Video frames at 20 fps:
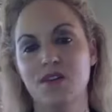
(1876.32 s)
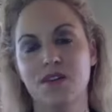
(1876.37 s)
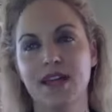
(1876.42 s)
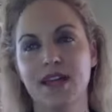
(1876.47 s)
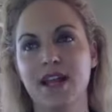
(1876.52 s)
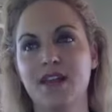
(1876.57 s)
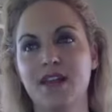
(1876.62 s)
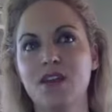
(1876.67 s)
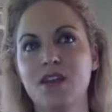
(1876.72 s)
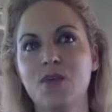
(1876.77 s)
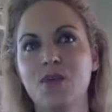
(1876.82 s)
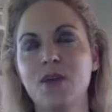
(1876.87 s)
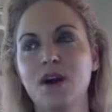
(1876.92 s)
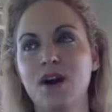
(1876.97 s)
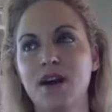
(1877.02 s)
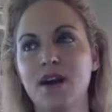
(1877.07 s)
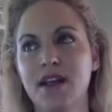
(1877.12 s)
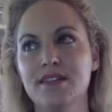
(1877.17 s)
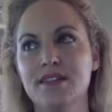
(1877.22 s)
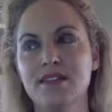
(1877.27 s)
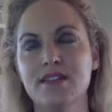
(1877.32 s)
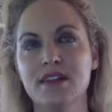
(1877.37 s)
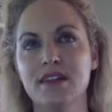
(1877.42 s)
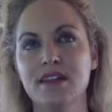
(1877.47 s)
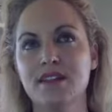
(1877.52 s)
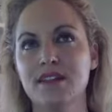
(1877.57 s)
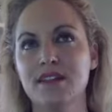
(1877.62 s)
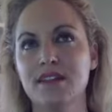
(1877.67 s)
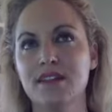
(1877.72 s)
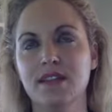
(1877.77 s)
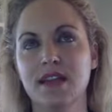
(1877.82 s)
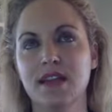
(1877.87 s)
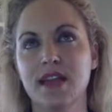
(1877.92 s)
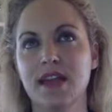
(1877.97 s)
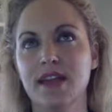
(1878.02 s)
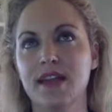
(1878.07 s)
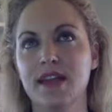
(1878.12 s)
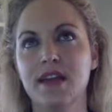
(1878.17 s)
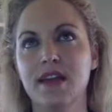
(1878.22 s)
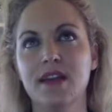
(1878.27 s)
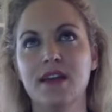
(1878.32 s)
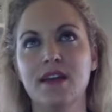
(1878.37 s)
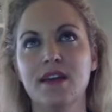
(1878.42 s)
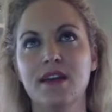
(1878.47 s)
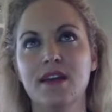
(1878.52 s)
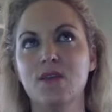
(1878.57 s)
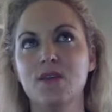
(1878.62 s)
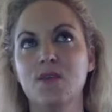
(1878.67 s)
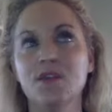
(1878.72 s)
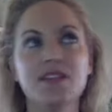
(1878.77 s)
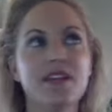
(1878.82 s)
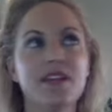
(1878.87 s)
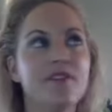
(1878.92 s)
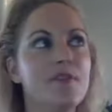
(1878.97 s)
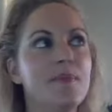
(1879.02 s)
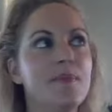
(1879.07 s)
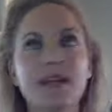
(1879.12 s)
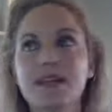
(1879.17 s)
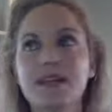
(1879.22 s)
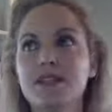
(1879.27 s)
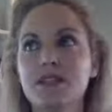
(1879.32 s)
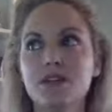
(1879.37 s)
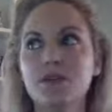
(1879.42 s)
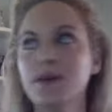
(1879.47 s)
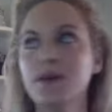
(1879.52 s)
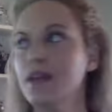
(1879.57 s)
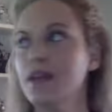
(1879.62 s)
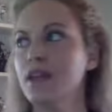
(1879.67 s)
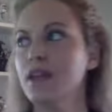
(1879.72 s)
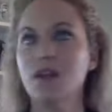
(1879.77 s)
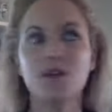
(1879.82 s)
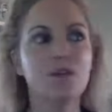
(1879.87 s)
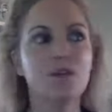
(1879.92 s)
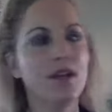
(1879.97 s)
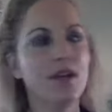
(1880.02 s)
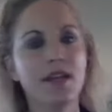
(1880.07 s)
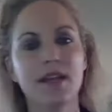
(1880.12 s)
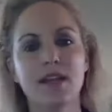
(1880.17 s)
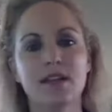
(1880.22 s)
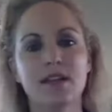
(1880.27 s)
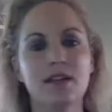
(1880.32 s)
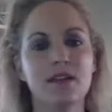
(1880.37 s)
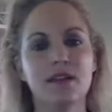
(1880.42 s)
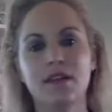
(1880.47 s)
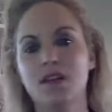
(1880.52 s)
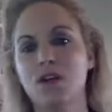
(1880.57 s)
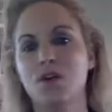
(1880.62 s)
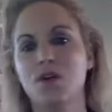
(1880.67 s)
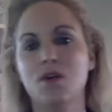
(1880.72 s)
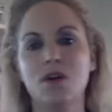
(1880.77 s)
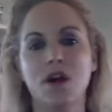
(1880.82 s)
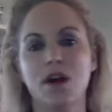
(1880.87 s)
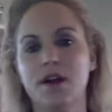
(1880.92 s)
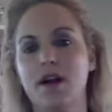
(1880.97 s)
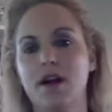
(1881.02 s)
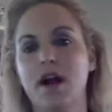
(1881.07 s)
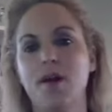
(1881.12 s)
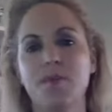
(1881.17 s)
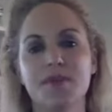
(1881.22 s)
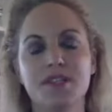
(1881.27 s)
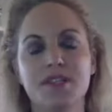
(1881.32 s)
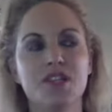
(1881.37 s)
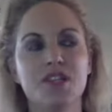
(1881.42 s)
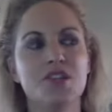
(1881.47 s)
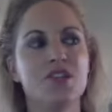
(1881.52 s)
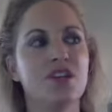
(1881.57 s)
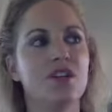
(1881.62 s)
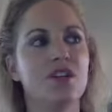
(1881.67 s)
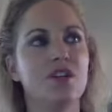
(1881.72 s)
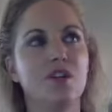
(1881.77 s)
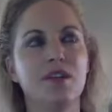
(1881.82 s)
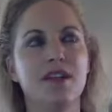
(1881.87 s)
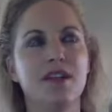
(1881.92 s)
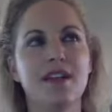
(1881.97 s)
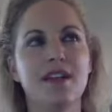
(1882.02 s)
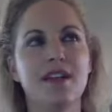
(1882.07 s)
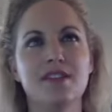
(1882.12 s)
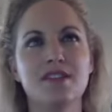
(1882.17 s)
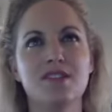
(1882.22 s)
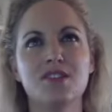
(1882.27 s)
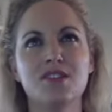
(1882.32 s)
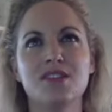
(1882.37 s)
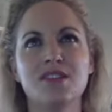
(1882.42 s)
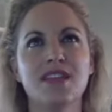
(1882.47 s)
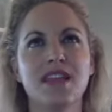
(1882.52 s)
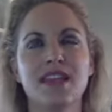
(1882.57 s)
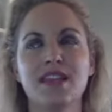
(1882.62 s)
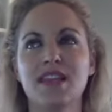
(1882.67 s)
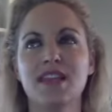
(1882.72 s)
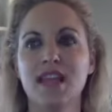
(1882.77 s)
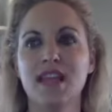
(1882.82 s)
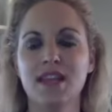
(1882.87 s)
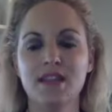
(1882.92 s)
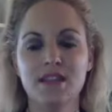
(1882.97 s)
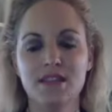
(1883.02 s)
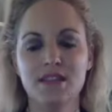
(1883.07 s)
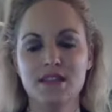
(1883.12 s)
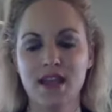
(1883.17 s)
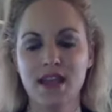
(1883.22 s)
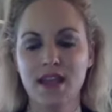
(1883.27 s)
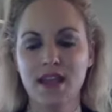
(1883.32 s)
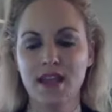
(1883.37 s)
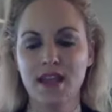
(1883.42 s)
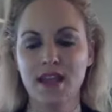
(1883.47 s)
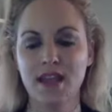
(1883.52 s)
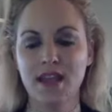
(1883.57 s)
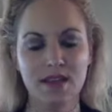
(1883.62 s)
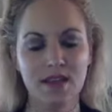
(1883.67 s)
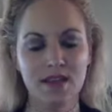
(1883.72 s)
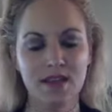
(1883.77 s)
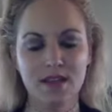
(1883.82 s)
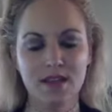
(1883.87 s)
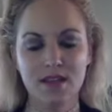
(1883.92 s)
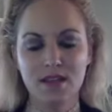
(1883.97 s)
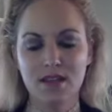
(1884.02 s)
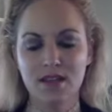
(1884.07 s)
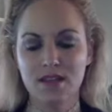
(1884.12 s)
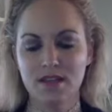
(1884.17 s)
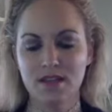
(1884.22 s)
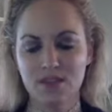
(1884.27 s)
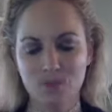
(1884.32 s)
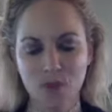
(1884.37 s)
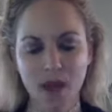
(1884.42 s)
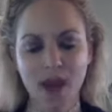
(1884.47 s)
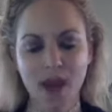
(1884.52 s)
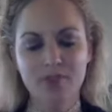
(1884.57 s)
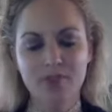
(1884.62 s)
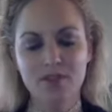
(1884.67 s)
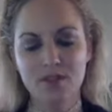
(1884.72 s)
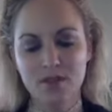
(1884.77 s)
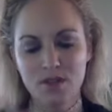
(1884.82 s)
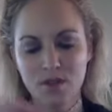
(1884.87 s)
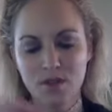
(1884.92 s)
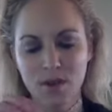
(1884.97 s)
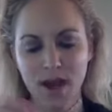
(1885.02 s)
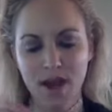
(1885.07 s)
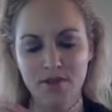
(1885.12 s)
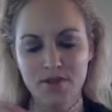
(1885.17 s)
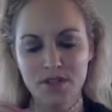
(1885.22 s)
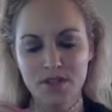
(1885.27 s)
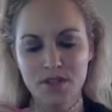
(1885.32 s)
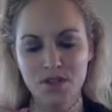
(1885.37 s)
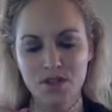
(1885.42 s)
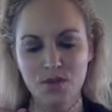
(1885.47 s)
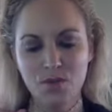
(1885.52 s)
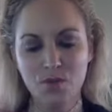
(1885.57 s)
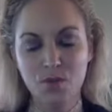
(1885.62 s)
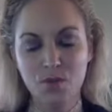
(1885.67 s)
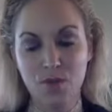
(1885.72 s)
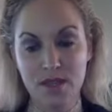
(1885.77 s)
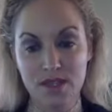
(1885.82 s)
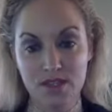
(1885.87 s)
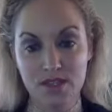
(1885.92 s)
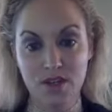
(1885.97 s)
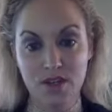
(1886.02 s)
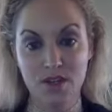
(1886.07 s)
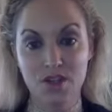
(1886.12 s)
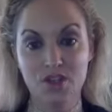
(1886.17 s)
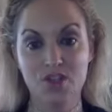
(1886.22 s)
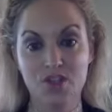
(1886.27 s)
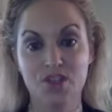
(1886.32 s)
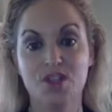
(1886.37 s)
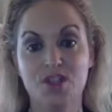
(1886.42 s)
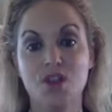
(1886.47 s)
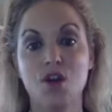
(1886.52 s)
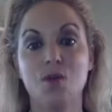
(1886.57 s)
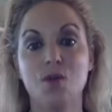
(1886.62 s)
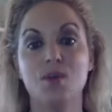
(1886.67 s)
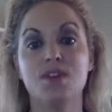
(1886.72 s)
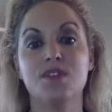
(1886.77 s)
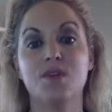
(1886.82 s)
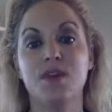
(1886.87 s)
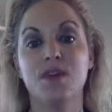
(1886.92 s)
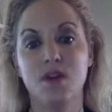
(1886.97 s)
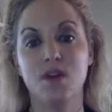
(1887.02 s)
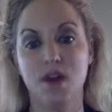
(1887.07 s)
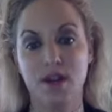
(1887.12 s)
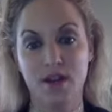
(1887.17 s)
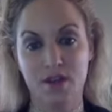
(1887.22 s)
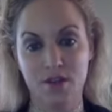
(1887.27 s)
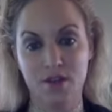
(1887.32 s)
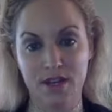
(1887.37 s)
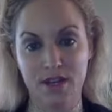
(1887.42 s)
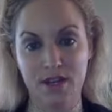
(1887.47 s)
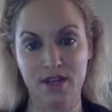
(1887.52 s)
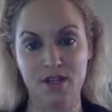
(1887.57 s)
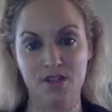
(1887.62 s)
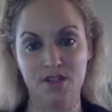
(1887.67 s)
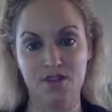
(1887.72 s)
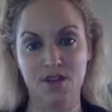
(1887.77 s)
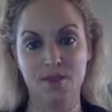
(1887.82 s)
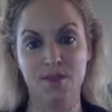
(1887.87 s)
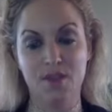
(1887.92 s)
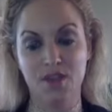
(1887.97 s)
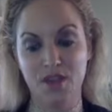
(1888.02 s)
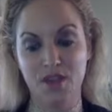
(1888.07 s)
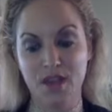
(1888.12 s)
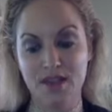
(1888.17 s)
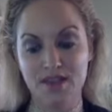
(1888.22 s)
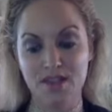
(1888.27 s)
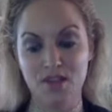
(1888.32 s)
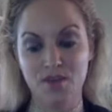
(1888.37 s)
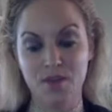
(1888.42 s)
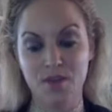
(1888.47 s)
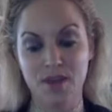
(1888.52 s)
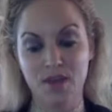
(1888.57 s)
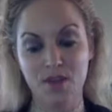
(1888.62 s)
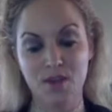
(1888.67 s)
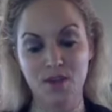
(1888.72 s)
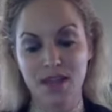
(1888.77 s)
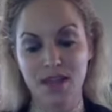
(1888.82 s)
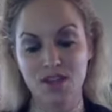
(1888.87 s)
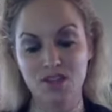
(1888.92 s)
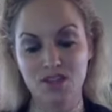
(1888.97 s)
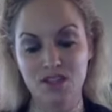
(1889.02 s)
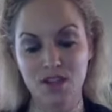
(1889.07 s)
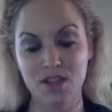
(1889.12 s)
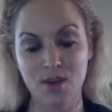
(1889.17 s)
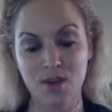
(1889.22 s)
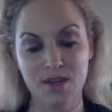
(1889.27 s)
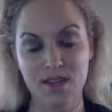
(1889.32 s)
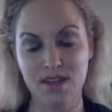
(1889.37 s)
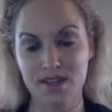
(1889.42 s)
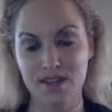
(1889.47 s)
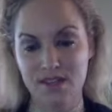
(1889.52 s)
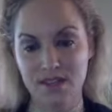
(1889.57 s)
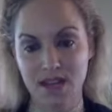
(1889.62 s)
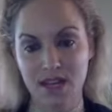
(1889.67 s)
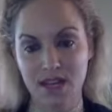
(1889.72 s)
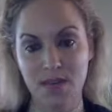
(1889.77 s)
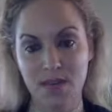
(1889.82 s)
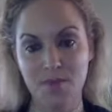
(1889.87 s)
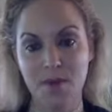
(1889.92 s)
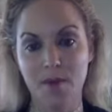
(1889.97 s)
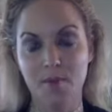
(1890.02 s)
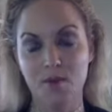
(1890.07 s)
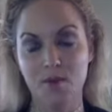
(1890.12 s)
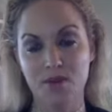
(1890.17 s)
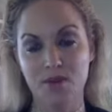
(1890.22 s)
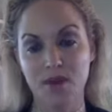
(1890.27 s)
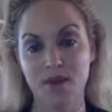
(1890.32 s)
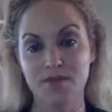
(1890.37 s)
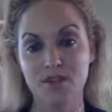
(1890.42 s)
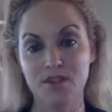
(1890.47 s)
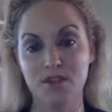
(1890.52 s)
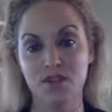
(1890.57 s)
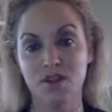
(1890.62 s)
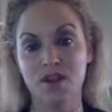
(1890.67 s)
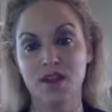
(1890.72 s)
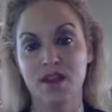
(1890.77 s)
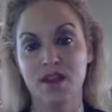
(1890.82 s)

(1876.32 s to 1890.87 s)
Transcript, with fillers: And I think we all get sucked into, like, what's everybody doing? You know, looking at, you know, our competition, or, and it's just like, at the end of the day, you have to, you have to do research to know what's going on in your industry. But yes, you're right. You can't just go into this tiny bubble. You have to look